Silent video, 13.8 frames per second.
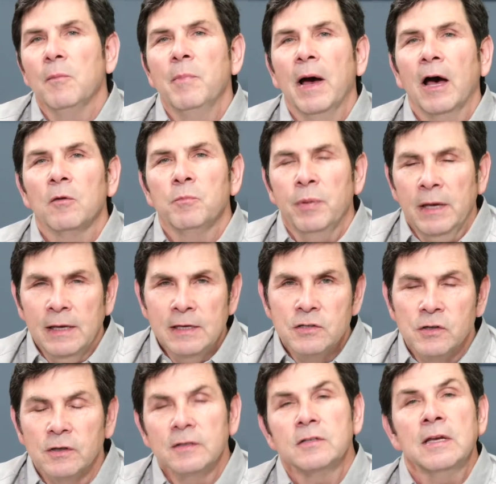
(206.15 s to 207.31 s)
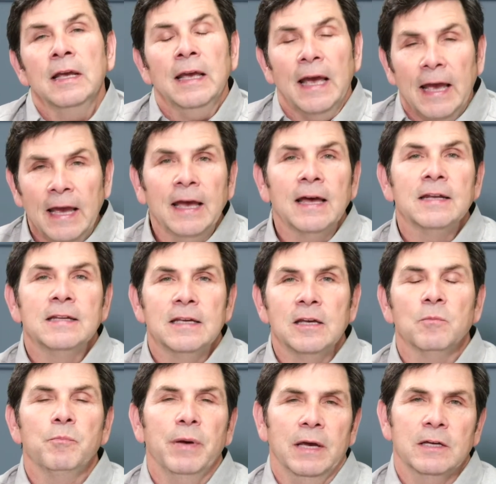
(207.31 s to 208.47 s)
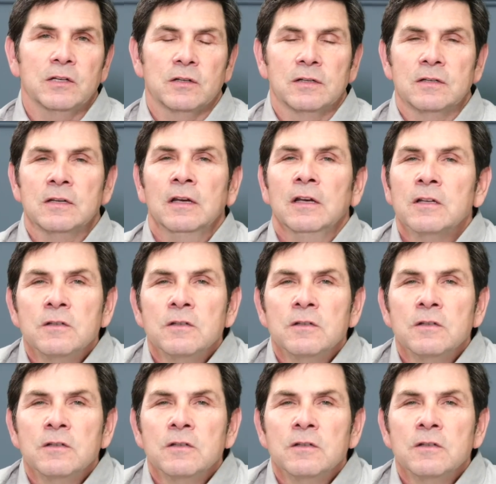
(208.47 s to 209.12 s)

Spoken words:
about patience and impatience.